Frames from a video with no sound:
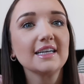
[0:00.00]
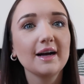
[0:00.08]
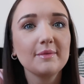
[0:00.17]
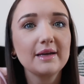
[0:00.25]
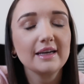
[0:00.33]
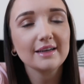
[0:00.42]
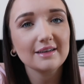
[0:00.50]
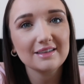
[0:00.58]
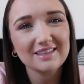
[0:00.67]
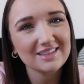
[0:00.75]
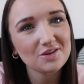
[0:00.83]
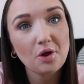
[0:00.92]
I mean,
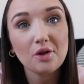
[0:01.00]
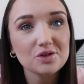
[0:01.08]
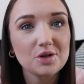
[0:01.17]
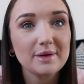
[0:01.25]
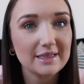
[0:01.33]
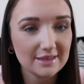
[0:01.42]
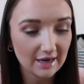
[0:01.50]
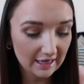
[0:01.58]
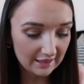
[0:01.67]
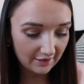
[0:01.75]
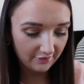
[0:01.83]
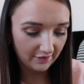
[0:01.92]
it's not too
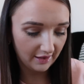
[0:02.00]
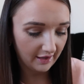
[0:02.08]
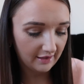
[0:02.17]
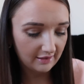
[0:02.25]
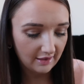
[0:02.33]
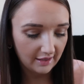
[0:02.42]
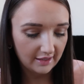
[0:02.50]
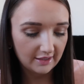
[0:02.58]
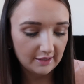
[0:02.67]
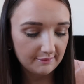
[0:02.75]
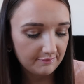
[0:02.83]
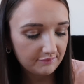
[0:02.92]
exciting over there.
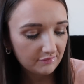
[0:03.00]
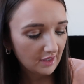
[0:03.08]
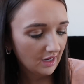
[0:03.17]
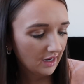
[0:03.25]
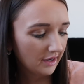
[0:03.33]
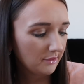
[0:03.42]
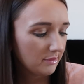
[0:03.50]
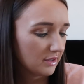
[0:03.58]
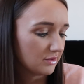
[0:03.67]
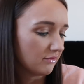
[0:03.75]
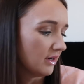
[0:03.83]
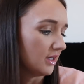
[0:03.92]
I don't
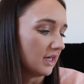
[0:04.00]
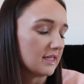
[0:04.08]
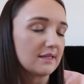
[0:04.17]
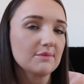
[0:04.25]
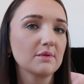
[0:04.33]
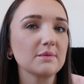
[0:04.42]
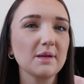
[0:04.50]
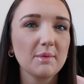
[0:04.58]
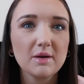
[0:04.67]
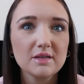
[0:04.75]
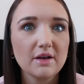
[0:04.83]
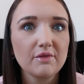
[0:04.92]
post regularly. Sometimes I
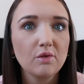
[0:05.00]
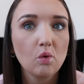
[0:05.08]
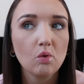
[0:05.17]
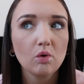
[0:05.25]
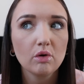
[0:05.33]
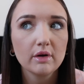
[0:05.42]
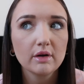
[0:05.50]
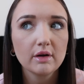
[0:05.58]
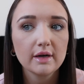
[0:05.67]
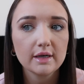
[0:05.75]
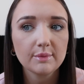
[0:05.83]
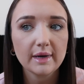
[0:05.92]
post like 4
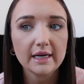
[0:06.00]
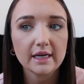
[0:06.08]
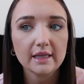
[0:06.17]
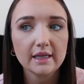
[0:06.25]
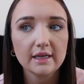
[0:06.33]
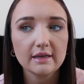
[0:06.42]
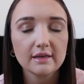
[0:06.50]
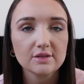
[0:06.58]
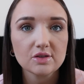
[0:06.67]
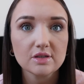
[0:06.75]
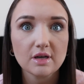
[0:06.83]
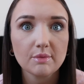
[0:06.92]
in a week and then I
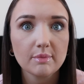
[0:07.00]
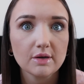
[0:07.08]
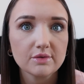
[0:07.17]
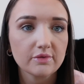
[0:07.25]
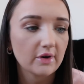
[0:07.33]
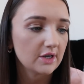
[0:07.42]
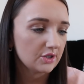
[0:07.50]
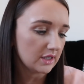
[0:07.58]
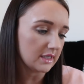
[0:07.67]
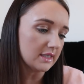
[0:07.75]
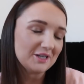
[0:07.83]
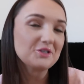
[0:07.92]
just don't post for
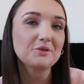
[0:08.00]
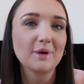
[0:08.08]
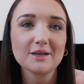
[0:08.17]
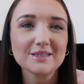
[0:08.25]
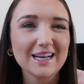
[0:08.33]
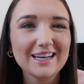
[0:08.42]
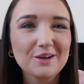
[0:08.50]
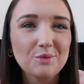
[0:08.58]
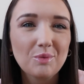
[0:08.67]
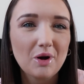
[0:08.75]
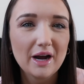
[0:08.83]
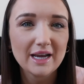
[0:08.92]
ages. But I do post like little
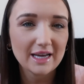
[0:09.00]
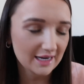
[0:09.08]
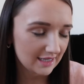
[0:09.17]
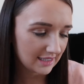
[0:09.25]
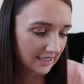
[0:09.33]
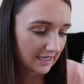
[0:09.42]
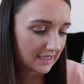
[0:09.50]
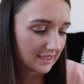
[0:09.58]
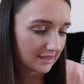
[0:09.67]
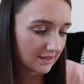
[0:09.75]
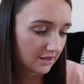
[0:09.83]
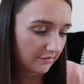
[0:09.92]
what I eat in a days
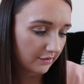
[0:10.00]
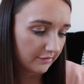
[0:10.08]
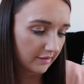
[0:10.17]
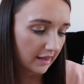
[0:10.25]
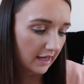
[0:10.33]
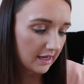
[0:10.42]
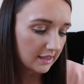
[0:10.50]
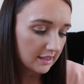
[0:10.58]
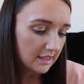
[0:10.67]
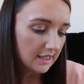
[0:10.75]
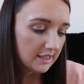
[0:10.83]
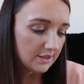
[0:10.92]
and stuff over there.
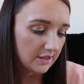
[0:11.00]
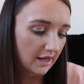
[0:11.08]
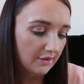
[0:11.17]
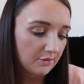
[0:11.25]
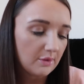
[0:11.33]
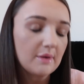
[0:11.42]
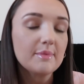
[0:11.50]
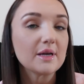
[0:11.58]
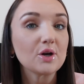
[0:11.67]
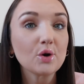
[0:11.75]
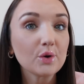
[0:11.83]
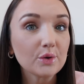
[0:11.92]
So yeah, I thought it'd
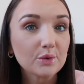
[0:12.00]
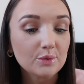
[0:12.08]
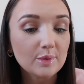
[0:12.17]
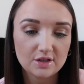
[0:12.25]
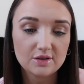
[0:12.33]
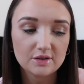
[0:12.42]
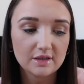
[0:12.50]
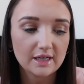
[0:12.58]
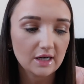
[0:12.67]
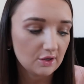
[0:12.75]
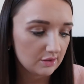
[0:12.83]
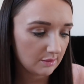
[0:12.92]
be cool to
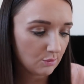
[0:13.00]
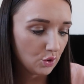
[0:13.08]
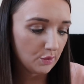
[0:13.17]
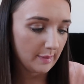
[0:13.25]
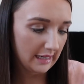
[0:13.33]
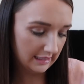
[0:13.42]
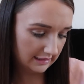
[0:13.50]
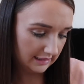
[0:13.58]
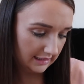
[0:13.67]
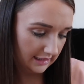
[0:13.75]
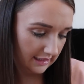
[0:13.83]
include some new bits.